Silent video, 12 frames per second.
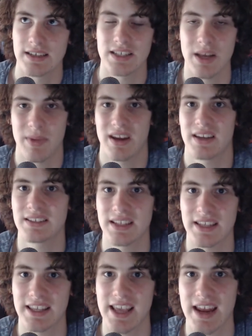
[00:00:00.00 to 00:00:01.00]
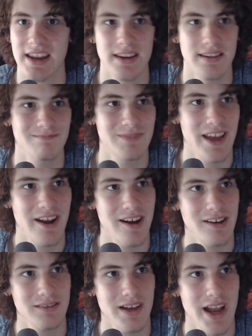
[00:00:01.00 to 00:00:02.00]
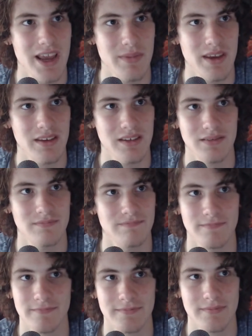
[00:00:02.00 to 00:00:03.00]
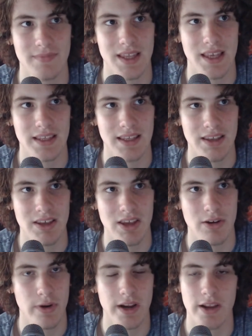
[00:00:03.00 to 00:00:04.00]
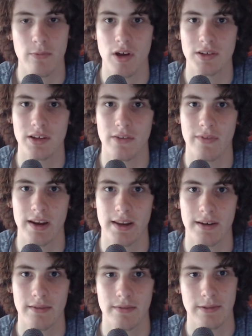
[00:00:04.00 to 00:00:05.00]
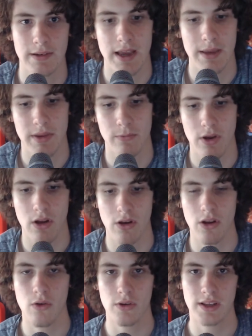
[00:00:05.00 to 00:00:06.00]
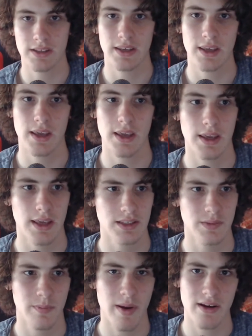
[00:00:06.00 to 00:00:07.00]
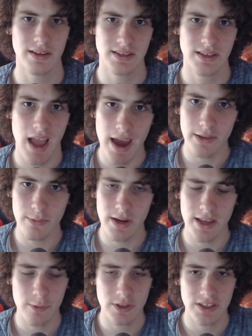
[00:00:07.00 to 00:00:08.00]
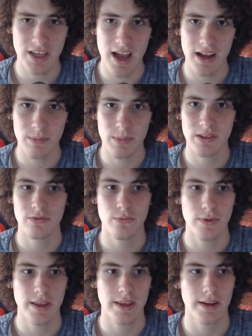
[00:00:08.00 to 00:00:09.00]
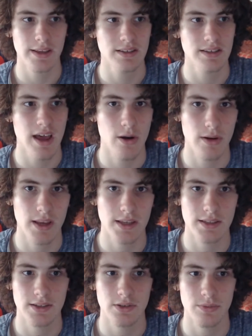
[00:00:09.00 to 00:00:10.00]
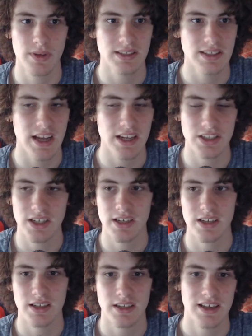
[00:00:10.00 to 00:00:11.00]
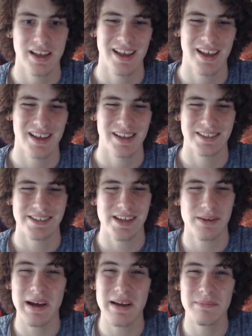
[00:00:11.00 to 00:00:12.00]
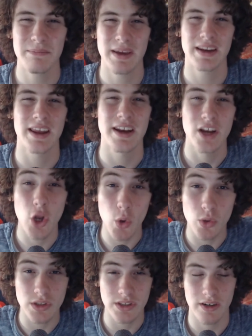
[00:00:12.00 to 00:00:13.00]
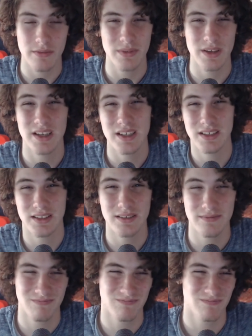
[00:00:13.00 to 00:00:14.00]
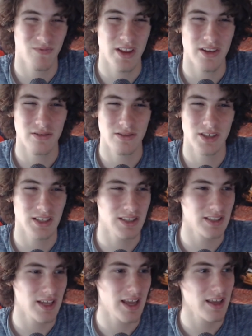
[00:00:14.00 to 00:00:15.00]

innocent genin there. I mean, he really was a villain. I mean, we all know that his parents died when he was young, but really, is that a reason to be such a, in my opinion, loser? Because when you just say